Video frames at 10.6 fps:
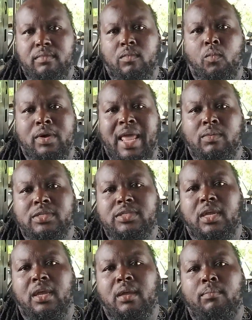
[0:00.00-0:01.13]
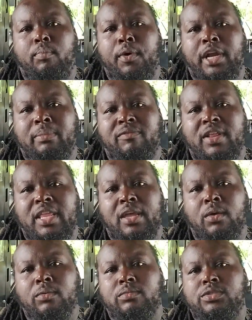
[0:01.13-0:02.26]
what I was bringing up the
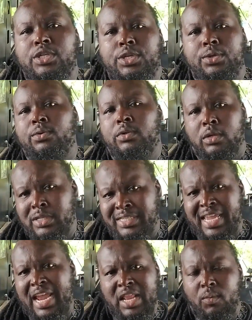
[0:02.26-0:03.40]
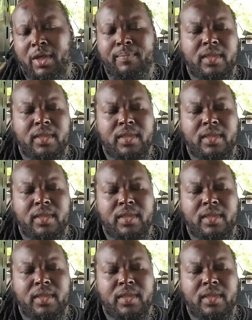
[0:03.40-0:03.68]
video to say anyway.